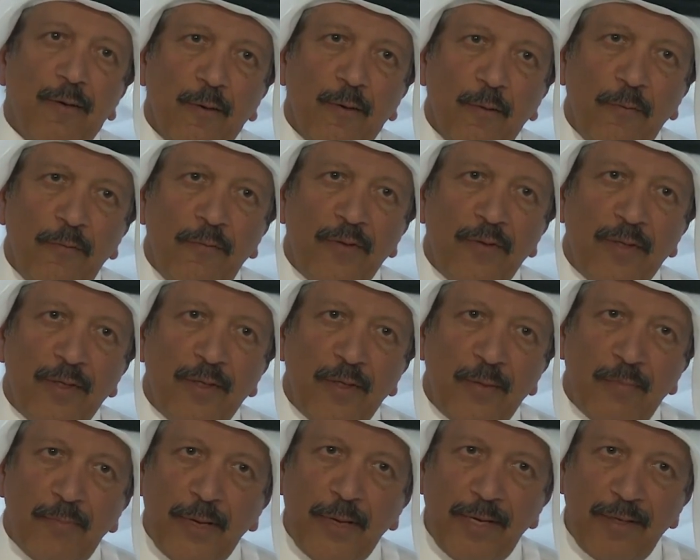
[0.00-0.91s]
office
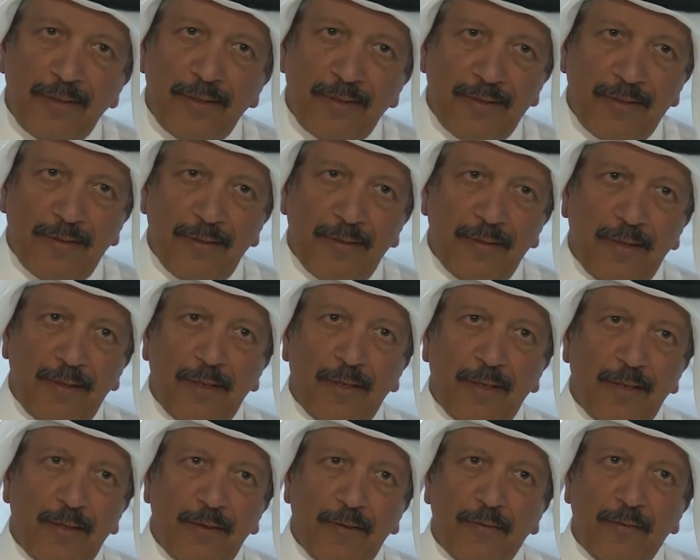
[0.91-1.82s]
space
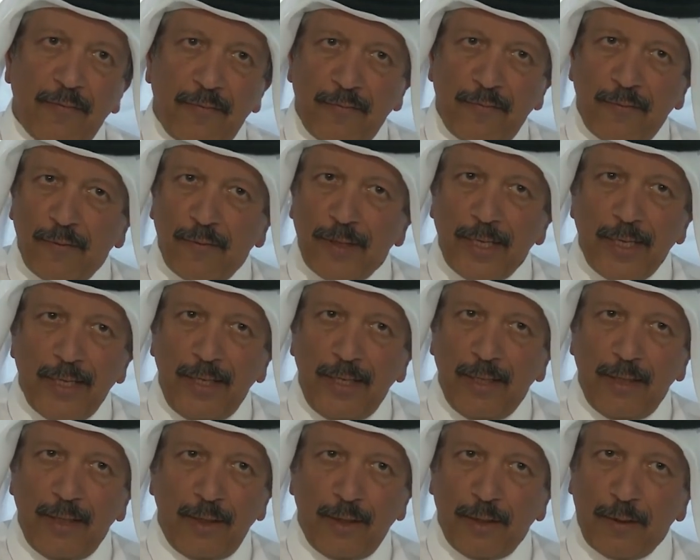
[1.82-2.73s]
for
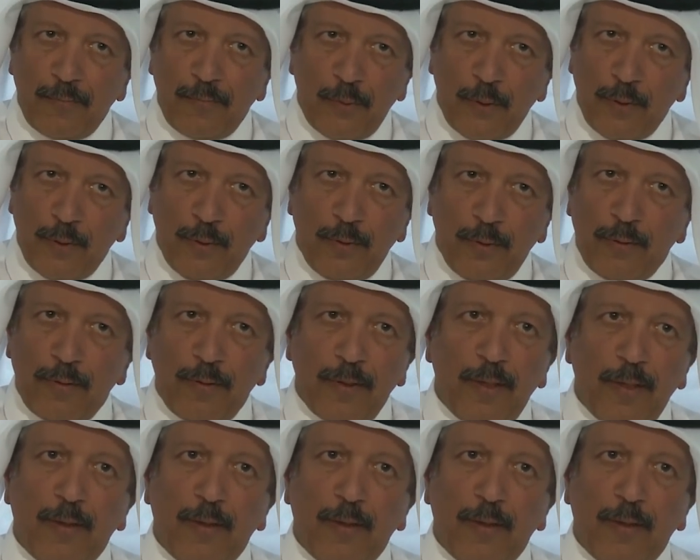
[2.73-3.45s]
any entrepreneur